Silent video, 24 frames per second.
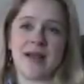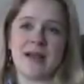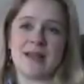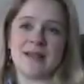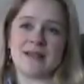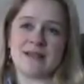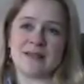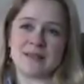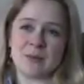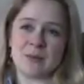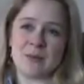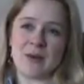
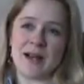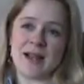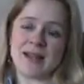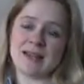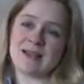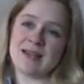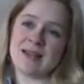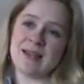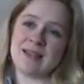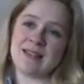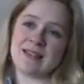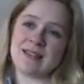I
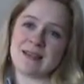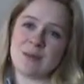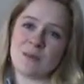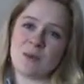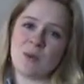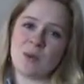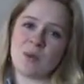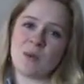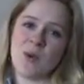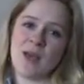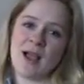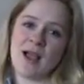say to
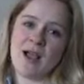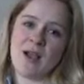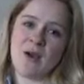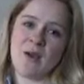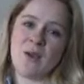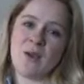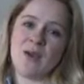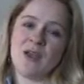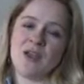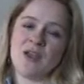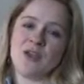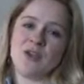someone,
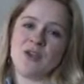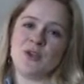wow,